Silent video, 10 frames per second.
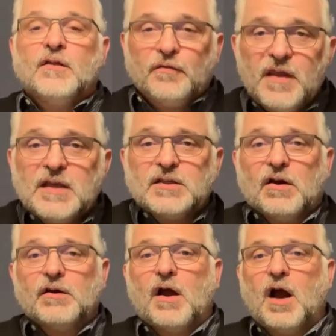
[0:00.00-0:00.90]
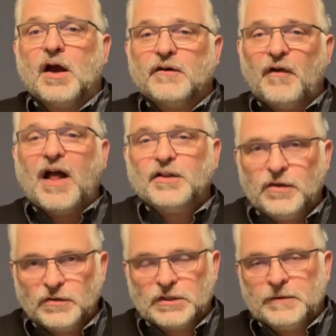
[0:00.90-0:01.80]
these are our
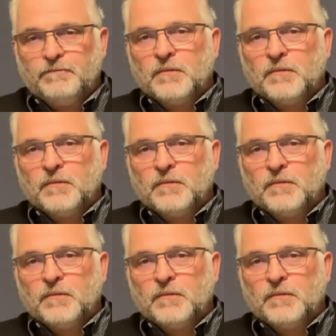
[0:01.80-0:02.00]
values.